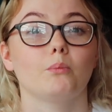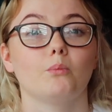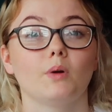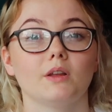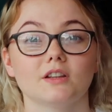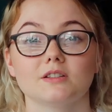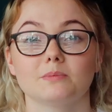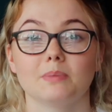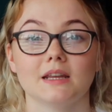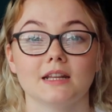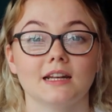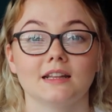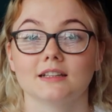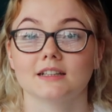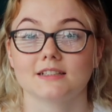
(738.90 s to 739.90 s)
With us being
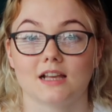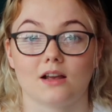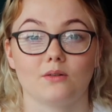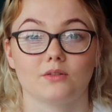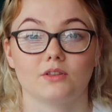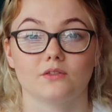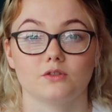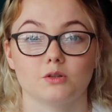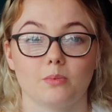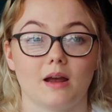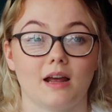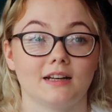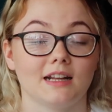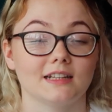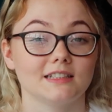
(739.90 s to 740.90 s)
in the south of
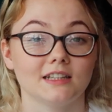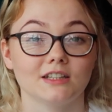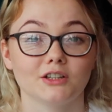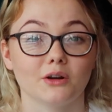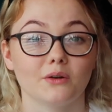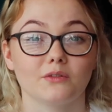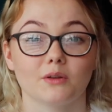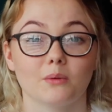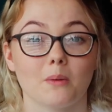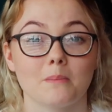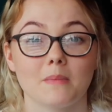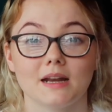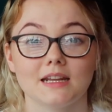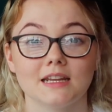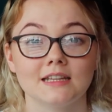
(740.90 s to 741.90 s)
Japan, I didn't know if there were
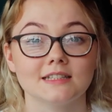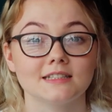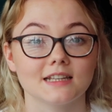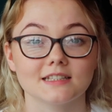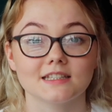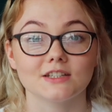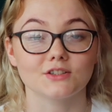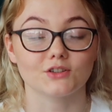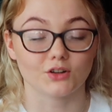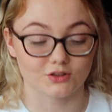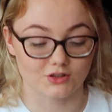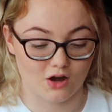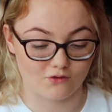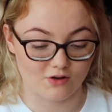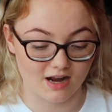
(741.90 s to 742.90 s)
many Disney stores
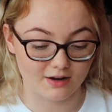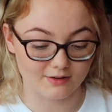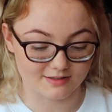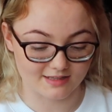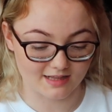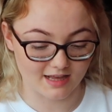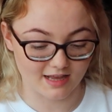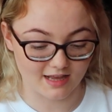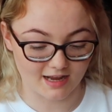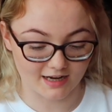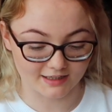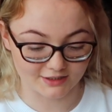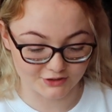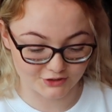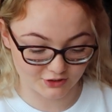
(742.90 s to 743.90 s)
around there,
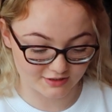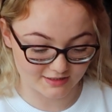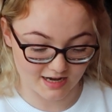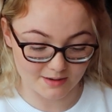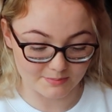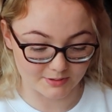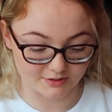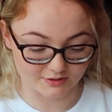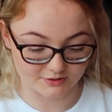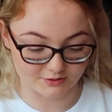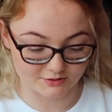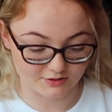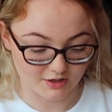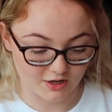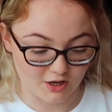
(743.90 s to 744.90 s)
and it just
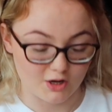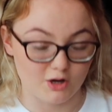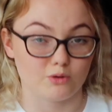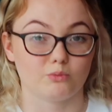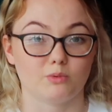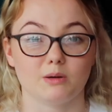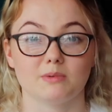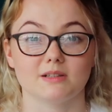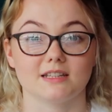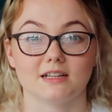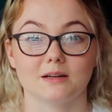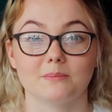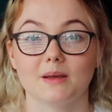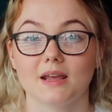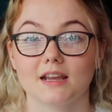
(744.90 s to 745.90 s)
happened we was in
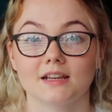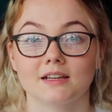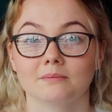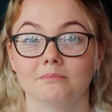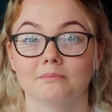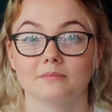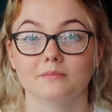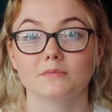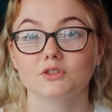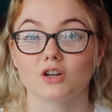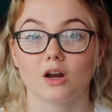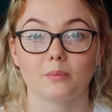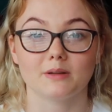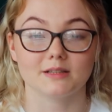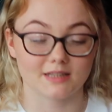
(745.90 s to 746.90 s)
a big
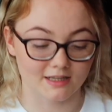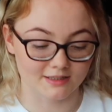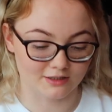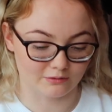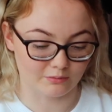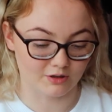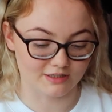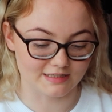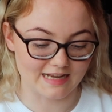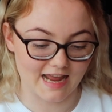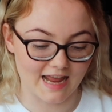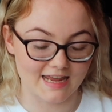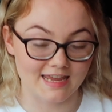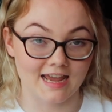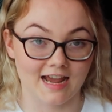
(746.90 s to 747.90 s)
shopping centre one
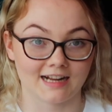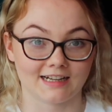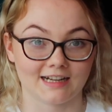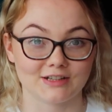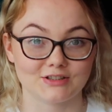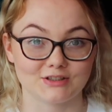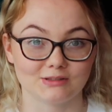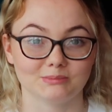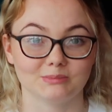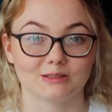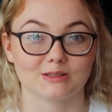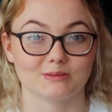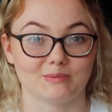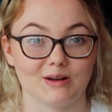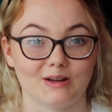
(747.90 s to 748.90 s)
day and I stumbled
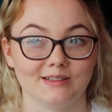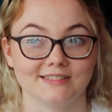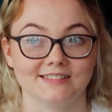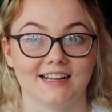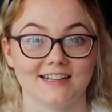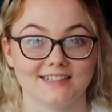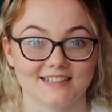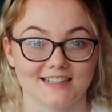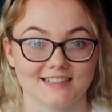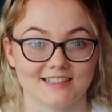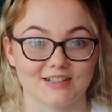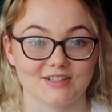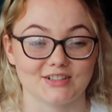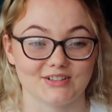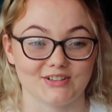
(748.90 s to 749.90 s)
upon a
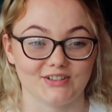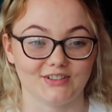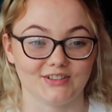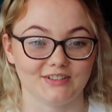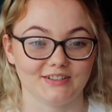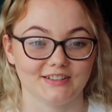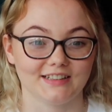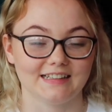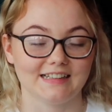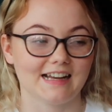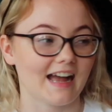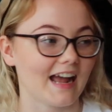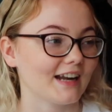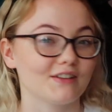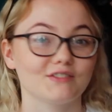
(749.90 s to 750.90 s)
Disney store,
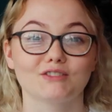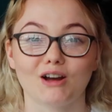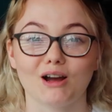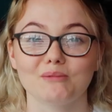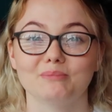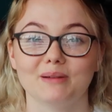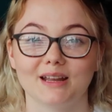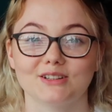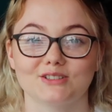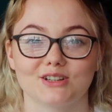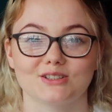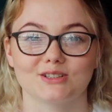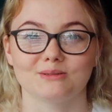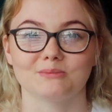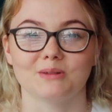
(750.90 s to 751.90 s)
and I've got a picture
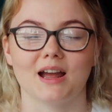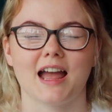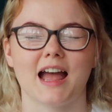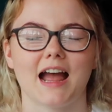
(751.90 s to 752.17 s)
somewhere.